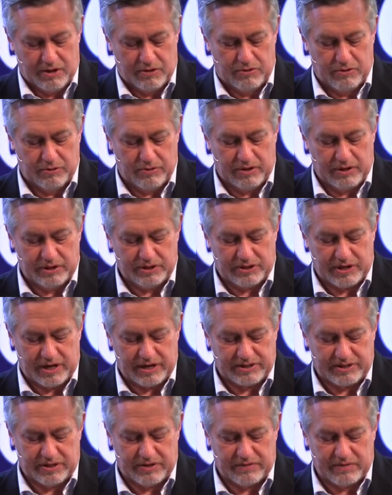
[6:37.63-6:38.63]
Through these
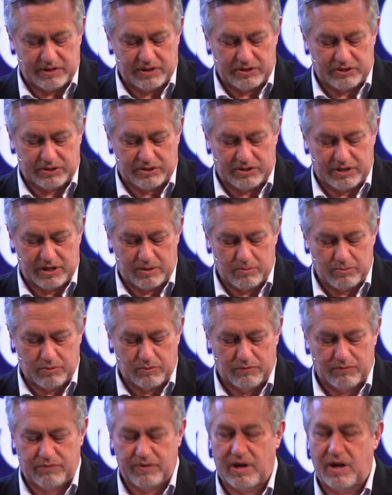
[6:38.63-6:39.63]
activities, the Ten
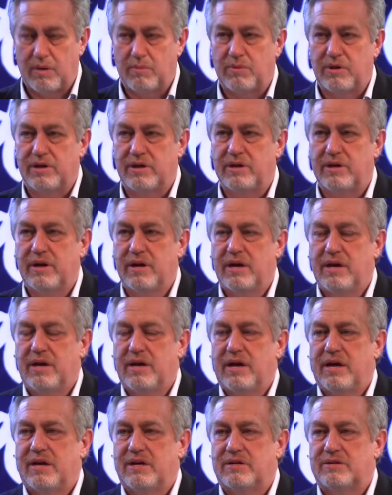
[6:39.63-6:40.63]
Boom family
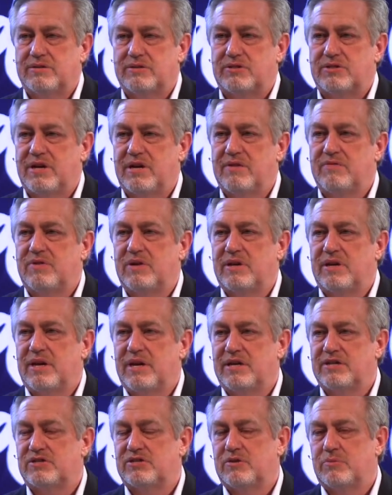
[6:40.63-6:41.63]
uh, saved
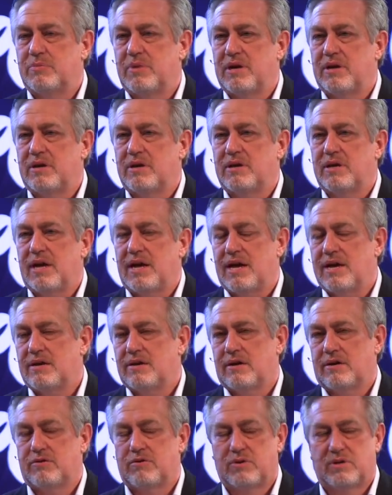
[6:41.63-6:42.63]
an estimated
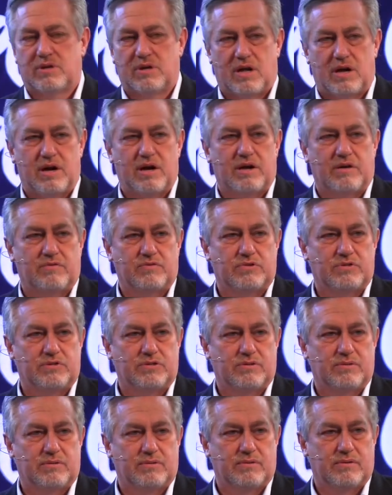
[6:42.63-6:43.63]
800
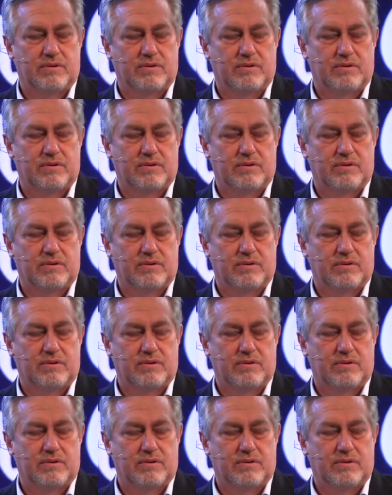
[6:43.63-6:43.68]
lives.